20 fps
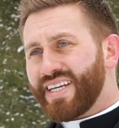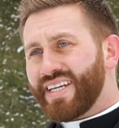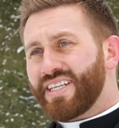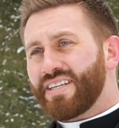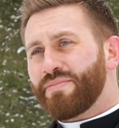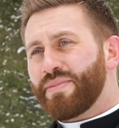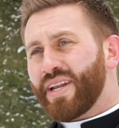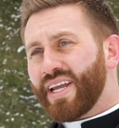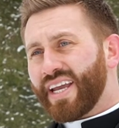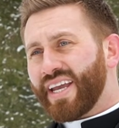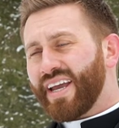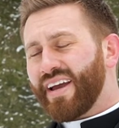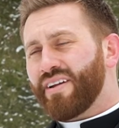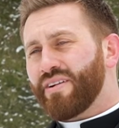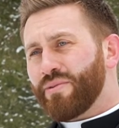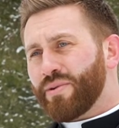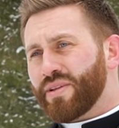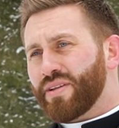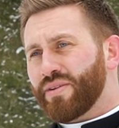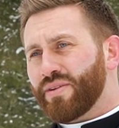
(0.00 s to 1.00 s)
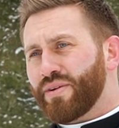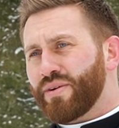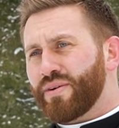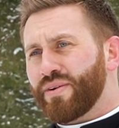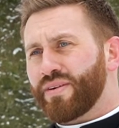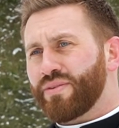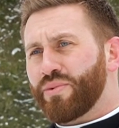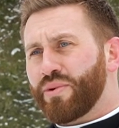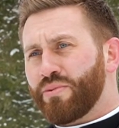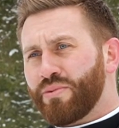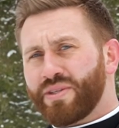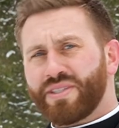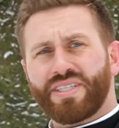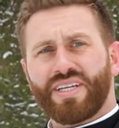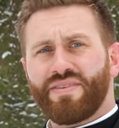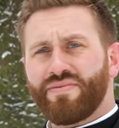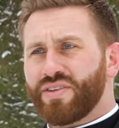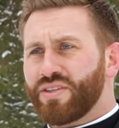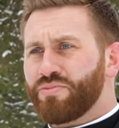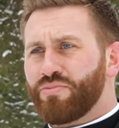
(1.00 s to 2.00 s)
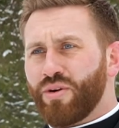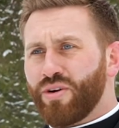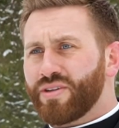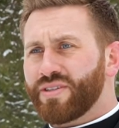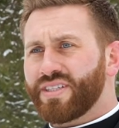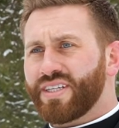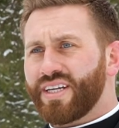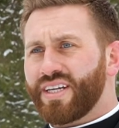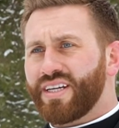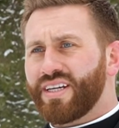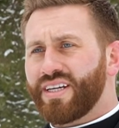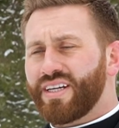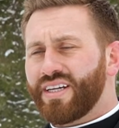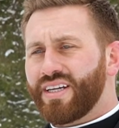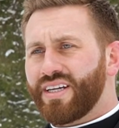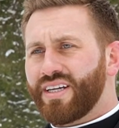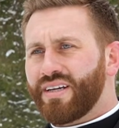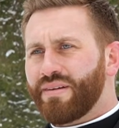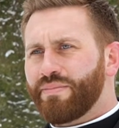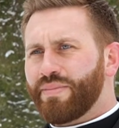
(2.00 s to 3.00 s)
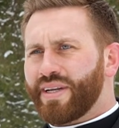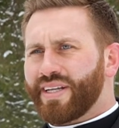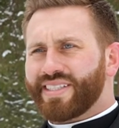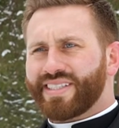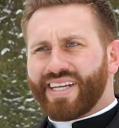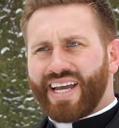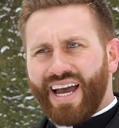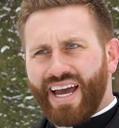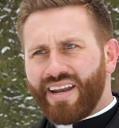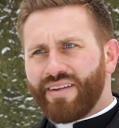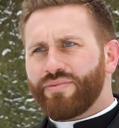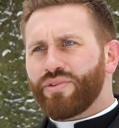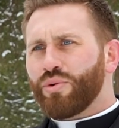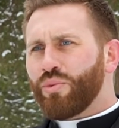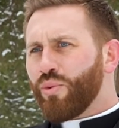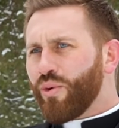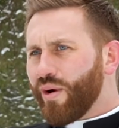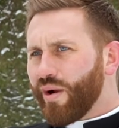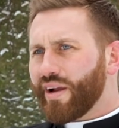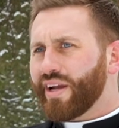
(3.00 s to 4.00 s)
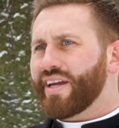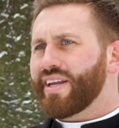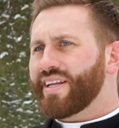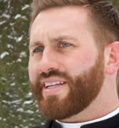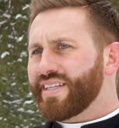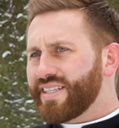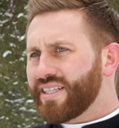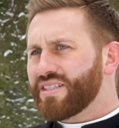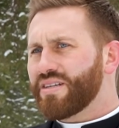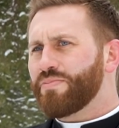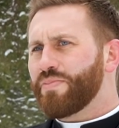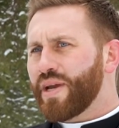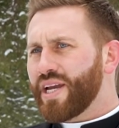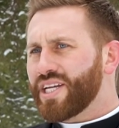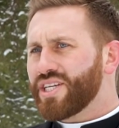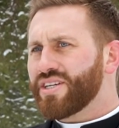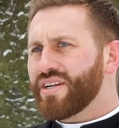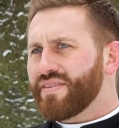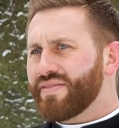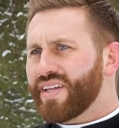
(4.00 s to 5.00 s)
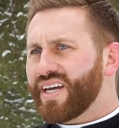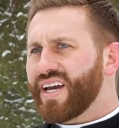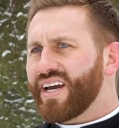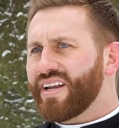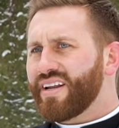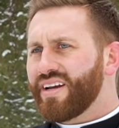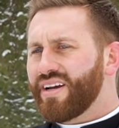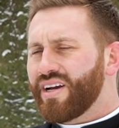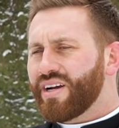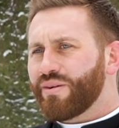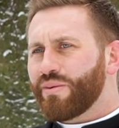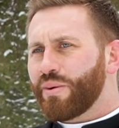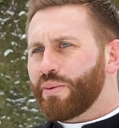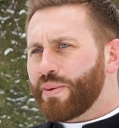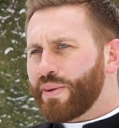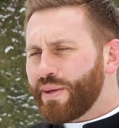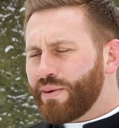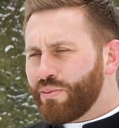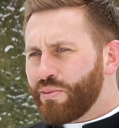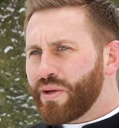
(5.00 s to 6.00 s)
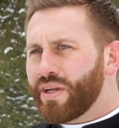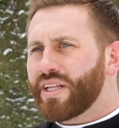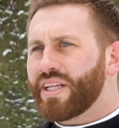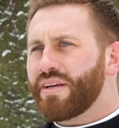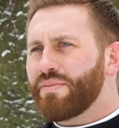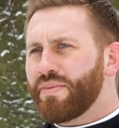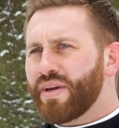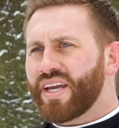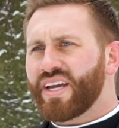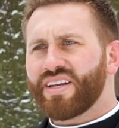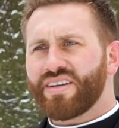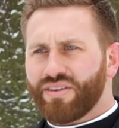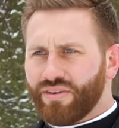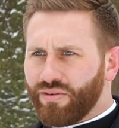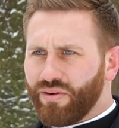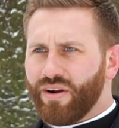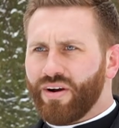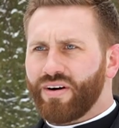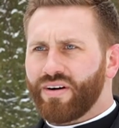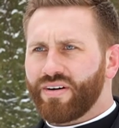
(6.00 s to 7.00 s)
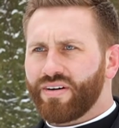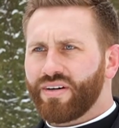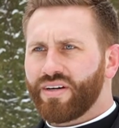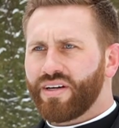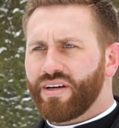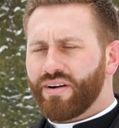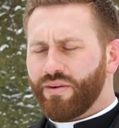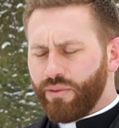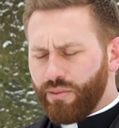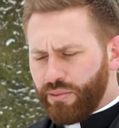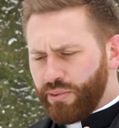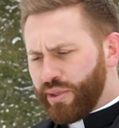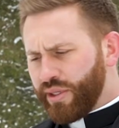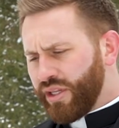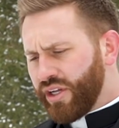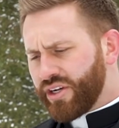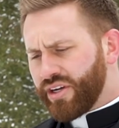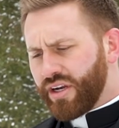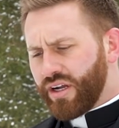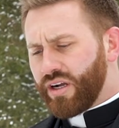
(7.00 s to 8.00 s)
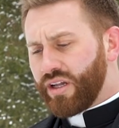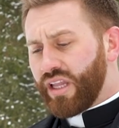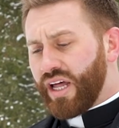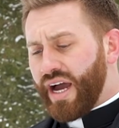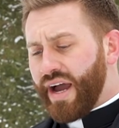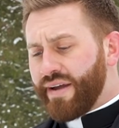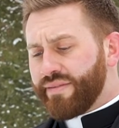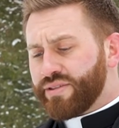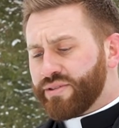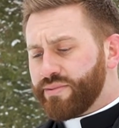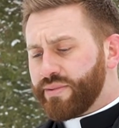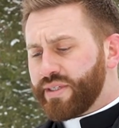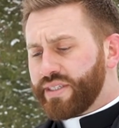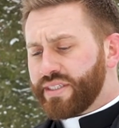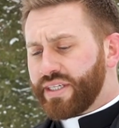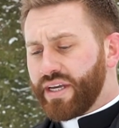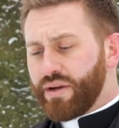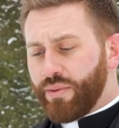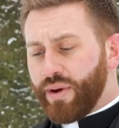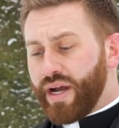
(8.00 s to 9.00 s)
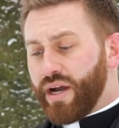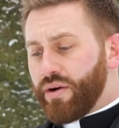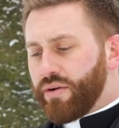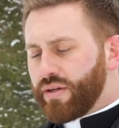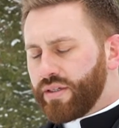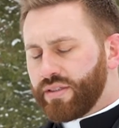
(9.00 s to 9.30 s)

intimate encounter with the Lord. We receive His mercy. But it's kind of the work in anticipation of that where we really begin to grow, where we look at our lives and we say, wow,